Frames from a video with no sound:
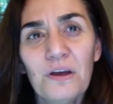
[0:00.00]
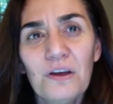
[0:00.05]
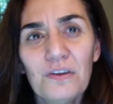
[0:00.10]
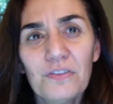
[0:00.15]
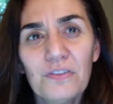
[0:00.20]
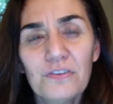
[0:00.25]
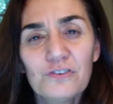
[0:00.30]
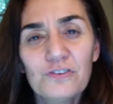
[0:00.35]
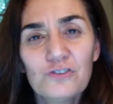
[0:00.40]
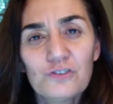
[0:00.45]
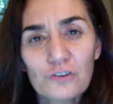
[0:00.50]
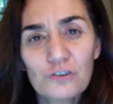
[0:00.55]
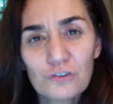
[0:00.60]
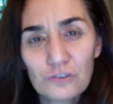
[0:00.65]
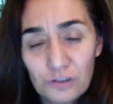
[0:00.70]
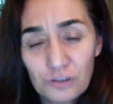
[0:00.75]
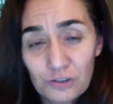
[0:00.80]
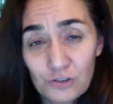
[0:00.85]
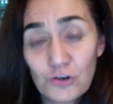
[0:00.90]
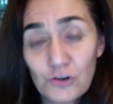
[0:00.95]

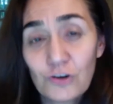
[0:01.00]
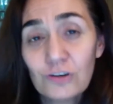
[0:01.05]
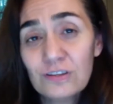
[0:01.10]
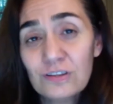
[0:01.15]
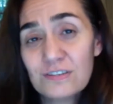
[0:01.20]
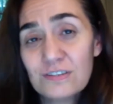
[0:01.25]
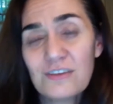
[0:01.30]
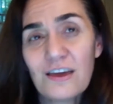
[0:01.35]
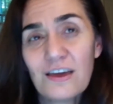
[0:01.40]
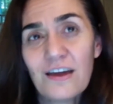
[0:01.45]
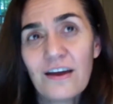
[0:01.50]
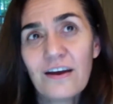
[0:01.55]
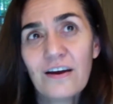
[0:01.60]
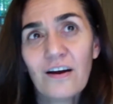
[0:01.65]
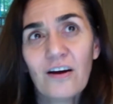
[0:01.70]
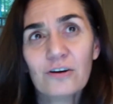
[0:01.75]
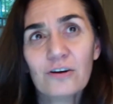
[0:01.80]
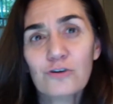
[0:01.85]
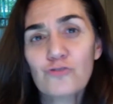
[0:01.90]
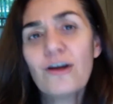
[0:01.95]
the journalists there
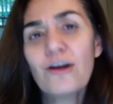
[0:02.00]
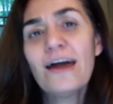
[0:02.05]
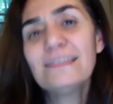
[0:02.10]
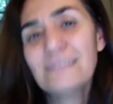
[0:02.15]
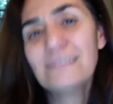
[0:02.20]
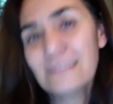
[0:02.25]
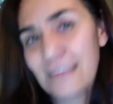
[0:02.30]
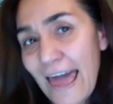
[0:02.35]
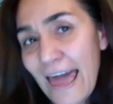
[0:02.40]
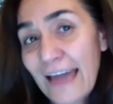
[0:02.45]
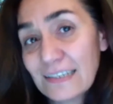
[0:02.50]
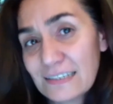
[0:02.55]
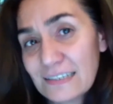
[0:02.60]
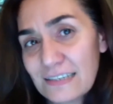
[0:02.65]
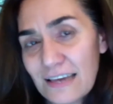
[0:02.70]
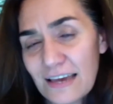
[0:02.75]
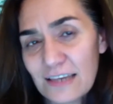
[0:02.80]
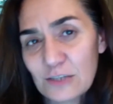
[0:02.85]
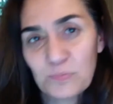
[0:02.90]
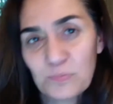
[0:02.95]
are granted
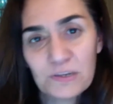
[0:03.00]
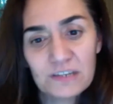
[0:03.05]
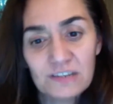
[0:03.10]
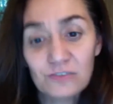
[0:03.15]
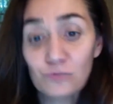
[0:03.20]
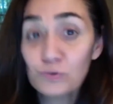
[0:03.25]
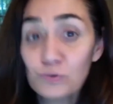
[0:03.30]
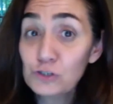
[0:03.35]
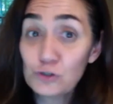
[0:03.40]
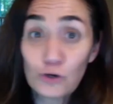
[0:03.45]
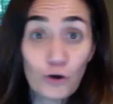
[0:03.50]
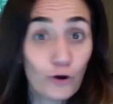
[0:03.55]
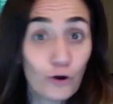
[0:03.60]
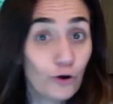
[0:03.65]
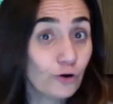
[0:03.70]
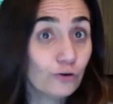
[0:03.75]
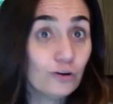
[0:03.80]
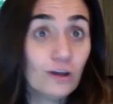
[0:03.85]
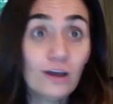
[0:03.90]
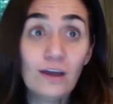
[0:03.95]
access, but in
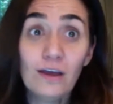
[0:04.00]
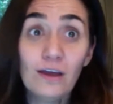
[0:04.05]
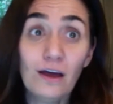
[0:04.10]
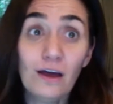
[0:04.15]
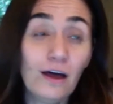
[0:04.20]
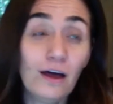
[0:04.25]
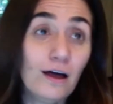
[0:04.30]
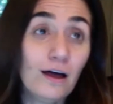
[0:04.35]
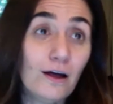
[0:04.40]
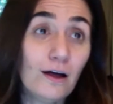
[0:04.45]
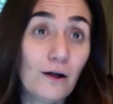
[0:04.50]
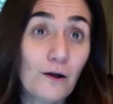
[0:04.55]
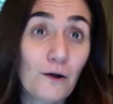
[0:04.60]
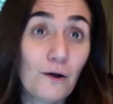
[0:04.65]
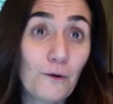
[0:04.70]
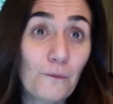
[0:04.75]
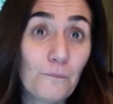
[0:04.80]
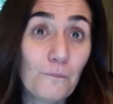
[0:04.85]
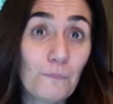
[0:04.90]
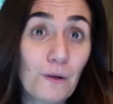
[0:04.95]
return,
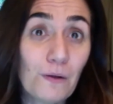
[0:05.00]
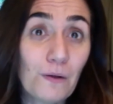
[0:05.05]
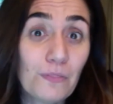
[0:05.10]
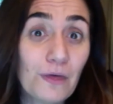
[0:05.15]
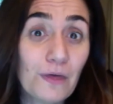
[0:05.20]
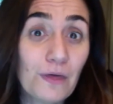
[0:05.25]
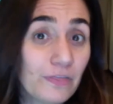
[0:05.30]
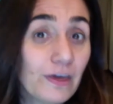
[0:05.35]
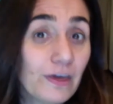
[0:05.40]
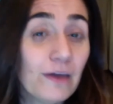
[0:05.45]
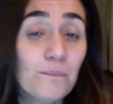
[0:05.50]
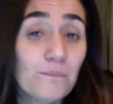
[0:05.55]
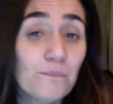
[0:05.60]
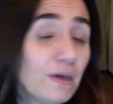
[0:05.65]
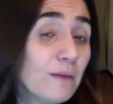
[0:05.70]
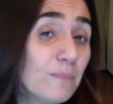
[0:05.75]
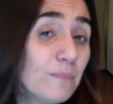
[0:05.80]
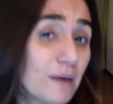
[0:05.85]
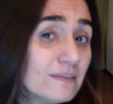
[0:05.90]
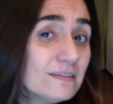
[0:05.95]

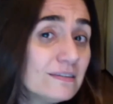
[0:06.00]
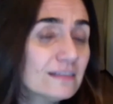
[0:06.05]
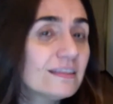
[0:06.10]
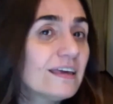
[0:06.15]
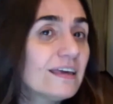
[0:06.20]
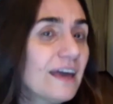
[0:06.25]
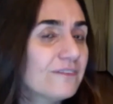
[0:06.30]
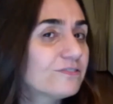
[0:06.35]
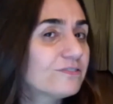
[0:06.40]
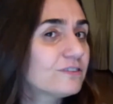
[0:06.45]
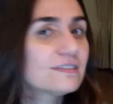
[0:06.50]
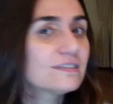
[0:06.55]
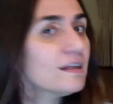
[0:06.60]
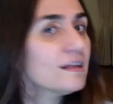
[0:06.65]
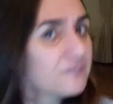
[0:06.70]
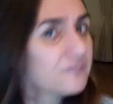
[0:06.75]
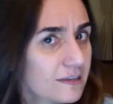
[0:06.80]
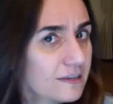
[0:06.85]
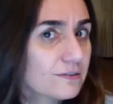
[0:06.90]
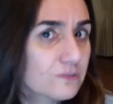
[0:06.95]
they basically have to
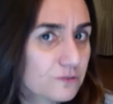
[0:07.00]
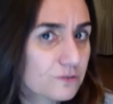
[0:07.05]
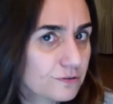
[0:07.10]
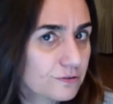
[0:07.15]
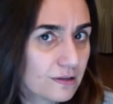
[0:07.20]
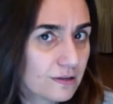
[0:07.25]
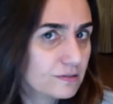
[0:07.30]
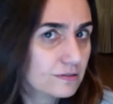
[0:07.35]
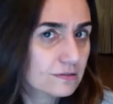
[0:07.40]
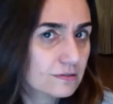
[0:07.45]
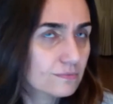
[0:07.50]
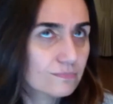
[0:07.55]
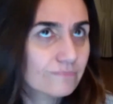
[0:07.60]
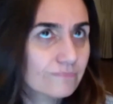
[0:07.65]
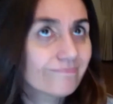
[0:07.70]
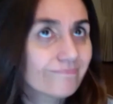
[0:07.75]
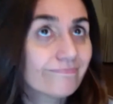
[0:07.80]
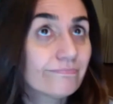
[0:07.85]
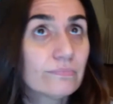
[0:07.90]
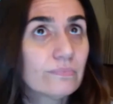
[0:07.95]
self-censor. That's
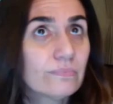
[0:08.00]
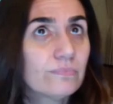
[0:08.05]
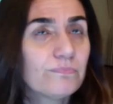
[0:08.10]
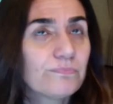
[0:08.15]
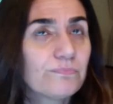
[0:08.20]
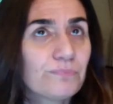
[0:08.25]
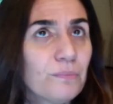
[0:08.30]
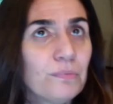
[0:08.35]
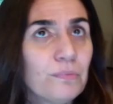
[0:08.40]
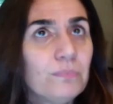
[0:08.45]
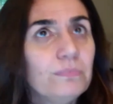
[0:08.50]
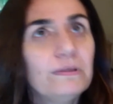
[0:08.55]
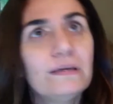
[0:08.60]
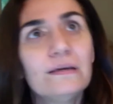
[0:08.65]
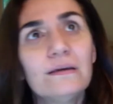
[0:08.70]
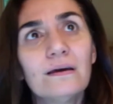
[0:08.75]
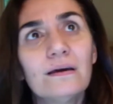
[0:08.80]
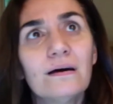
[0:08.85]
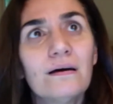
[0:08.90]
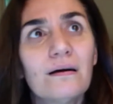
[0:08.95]

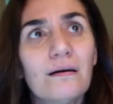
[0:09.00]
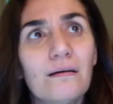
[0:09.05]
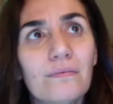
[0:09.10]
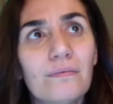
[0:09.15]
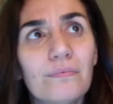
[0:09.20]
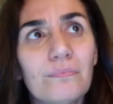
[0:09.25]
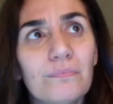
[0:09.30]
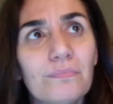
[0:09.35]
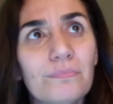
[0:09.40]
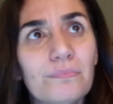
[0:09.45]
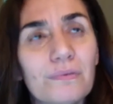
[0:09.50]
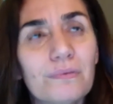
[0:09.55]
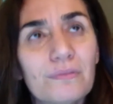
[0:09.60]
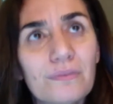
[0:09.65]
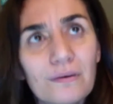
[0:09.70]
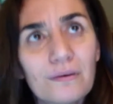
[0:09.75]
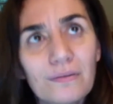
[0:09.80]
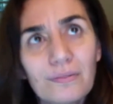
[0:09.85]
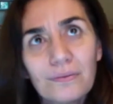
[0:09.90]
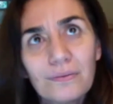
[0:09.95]
probably
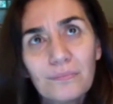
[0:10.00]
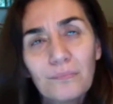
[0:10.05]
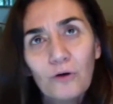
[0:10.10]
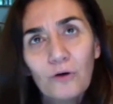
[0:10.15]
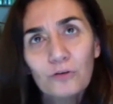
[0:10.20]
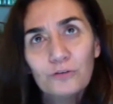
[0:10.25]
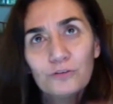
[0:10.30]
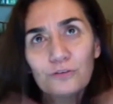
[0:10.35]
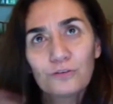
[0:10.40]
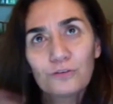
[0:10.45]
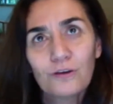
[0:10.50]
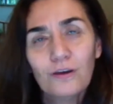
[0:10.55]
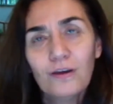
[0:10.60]
the most